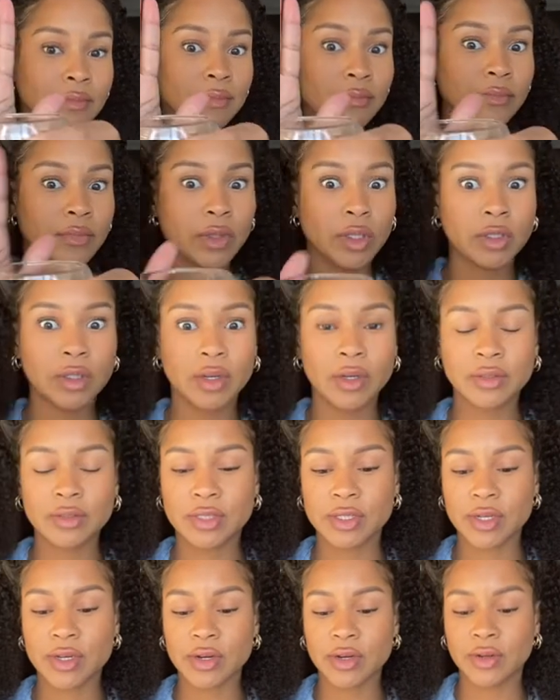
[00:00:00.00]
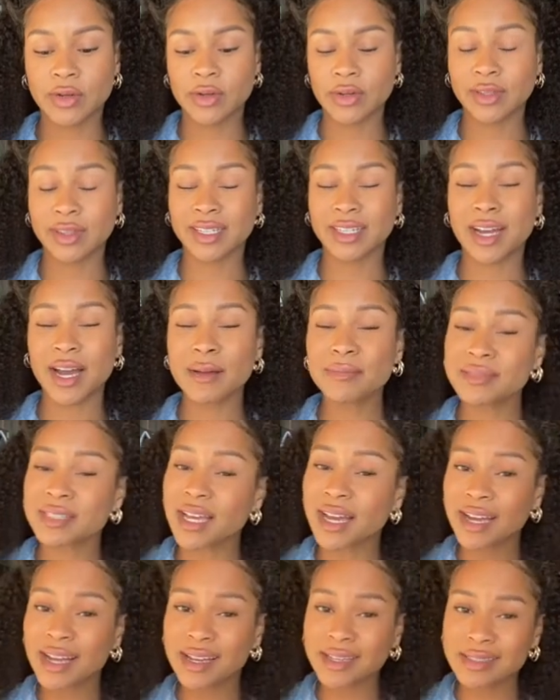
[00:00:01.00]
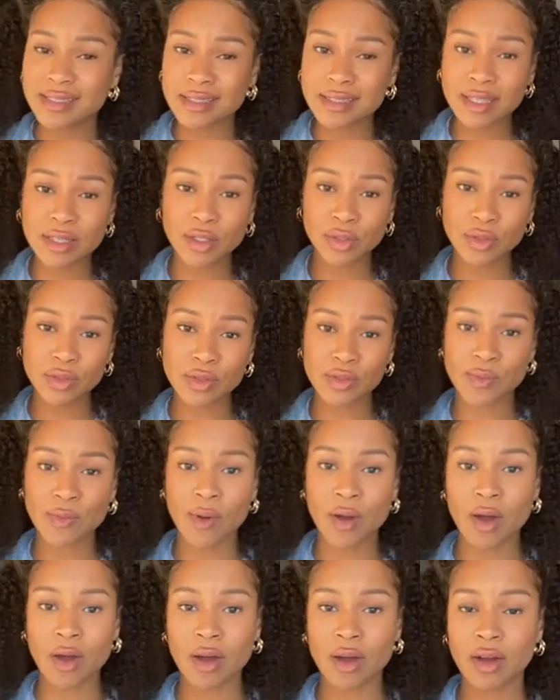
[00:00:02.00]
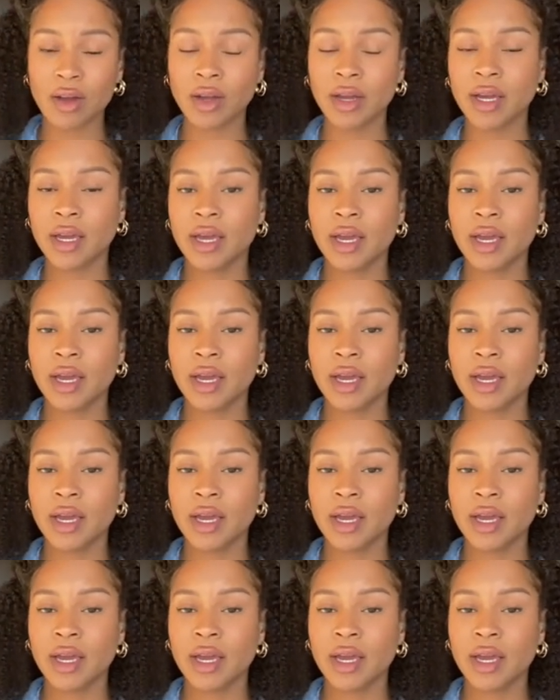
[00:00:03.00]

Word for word: you know? So the cup size is a little small.